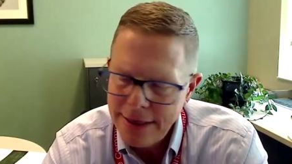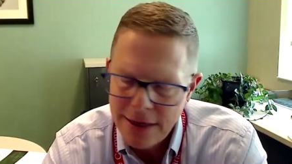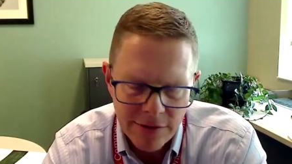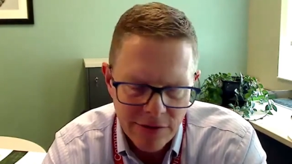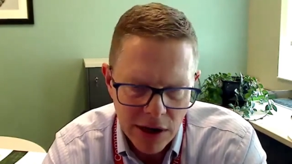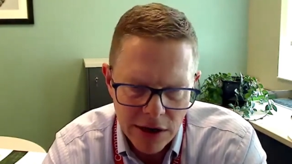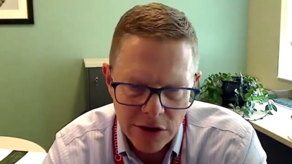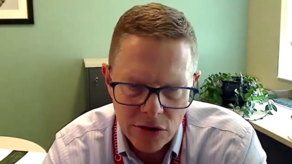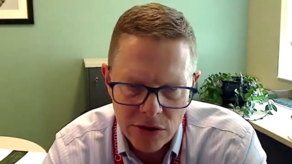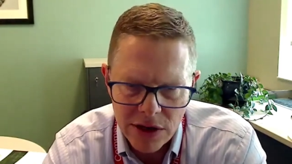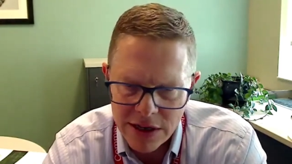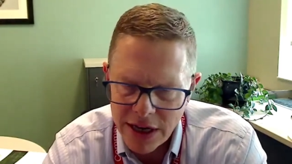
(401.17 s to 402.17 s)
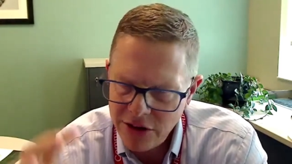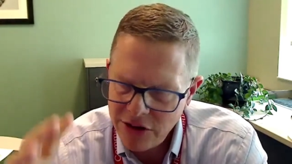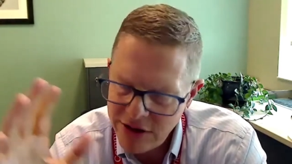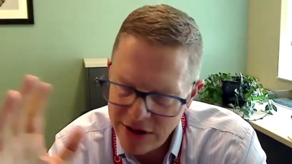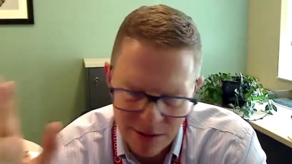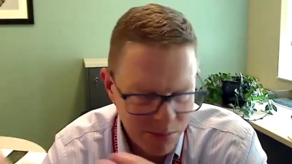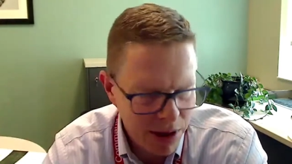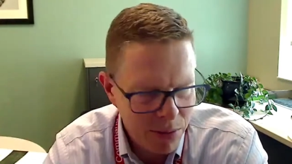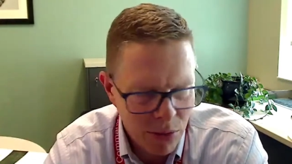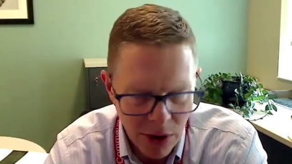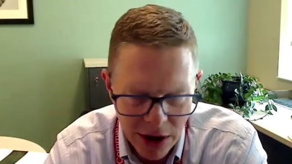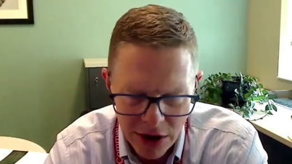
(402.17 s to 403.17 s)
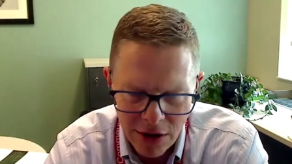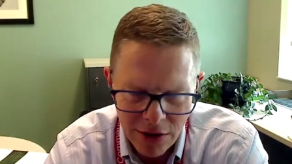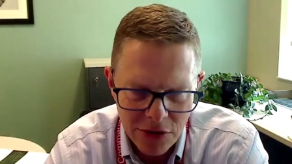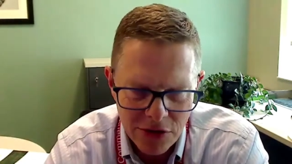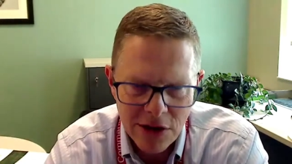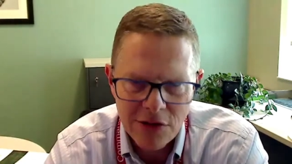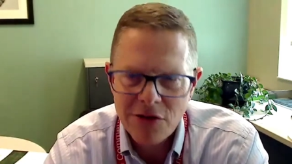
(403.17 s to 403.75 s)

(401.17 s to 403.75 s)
I've got to do dictation and paperwork and all of those things.